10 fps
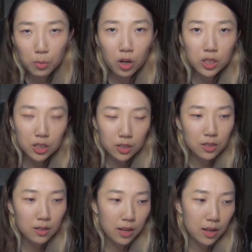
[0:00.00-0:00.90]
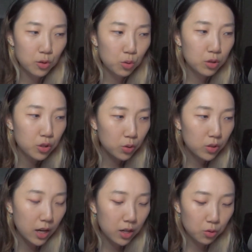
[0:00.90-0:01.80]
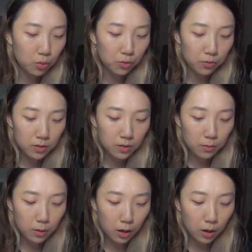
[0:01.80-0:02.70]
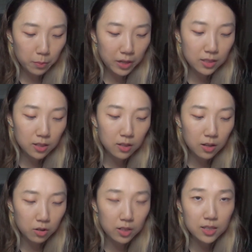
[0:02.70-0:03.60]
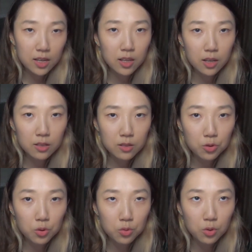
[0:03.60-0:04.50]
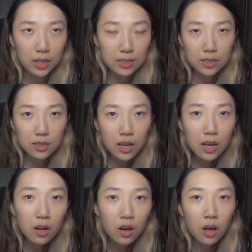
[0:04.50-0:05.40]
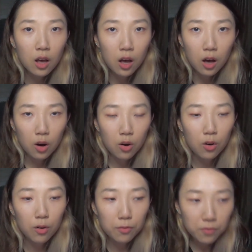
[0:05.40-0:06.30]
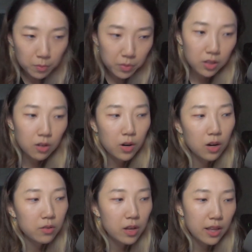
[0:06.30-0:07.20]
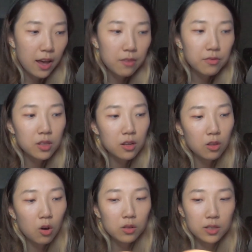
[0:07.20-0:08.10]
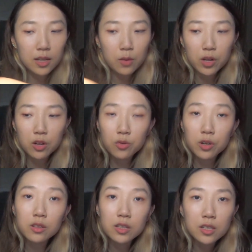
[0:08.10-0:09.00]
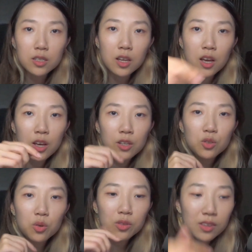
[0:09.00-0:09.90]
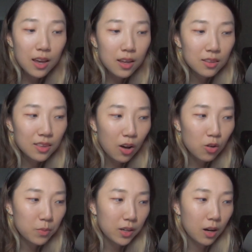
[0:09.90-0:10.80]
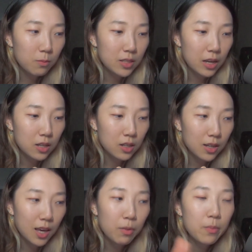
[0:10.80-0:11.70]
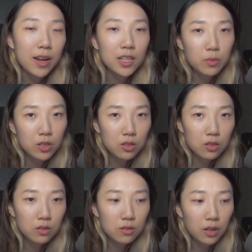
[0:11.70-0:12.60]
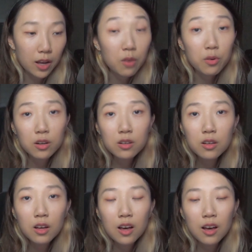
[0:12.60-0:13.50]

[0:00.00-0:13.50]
portion that you could choose either to place it on the side that you are seated at, or flip it around and have it along the side where the grill is. So that now becomes like a cable management area,